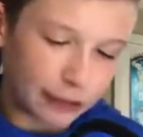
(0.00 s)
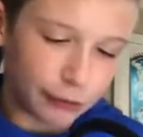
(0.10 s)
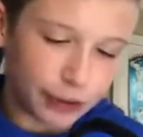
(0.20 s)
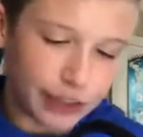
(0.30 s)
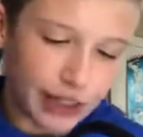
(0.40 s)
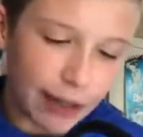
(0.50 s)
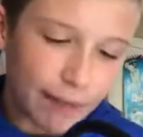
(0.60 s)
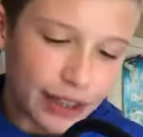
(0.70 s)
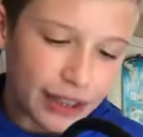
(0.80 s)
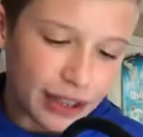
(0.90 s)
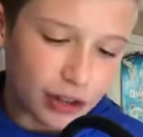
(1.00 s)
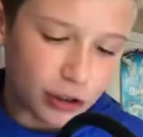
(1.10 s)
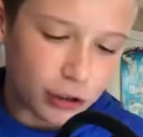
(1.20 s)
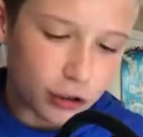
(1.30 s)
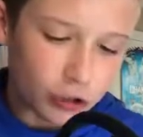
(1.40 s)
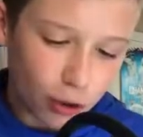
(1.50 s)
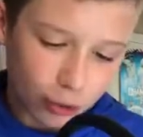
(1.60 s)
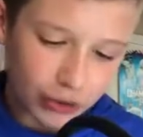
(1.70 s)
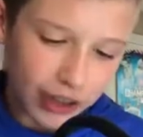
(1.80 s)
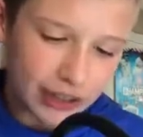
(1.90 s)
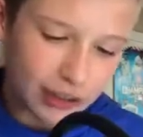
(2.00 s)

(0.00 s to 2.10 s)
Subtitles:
of all time. It's just so great.